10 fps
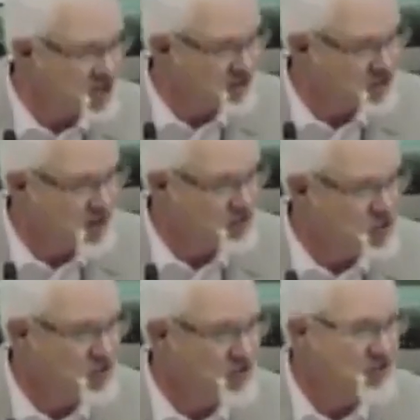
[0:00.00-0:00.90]
of
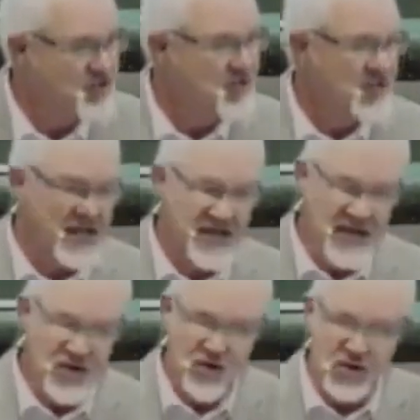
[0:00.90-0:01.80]
Scripture,
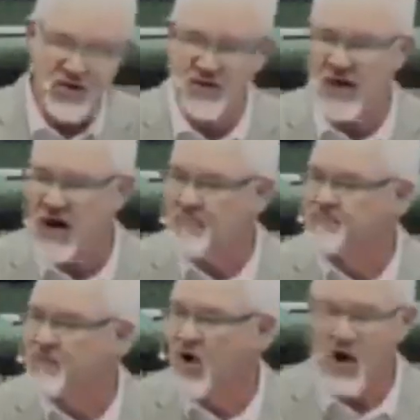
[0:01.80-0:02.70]
any good
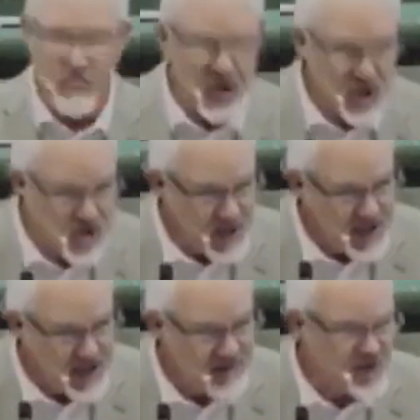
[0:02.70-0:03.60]

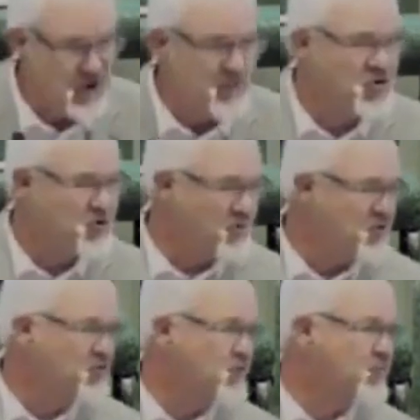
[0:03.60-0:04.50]
hermeneutic of Scripture, the
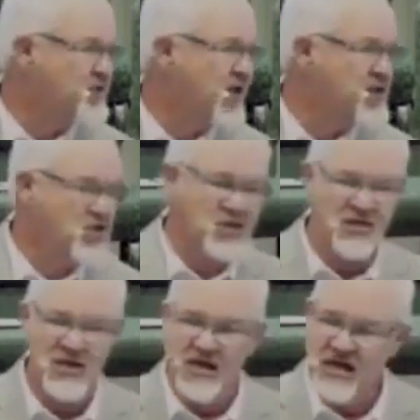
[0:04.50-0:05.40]
interpretation,
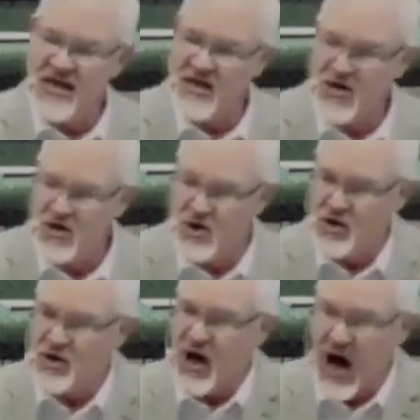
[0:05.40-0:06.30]
any
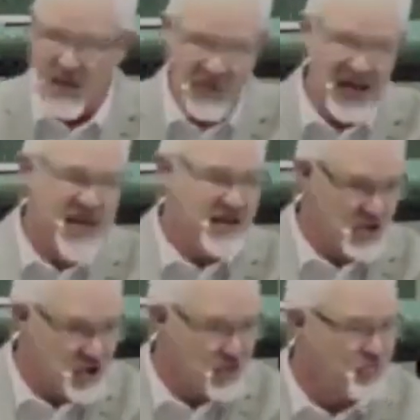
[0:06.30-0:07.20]
good
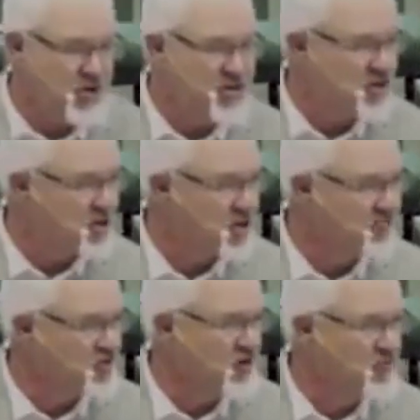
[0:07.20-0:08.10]
homiletics, the preaching of
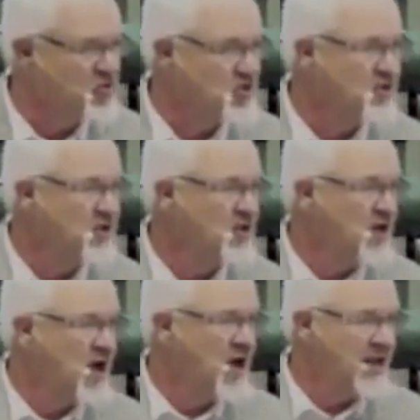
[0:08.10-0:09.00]
Scripture,
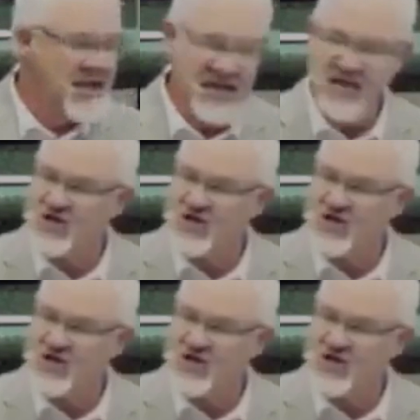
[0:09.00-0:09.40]
any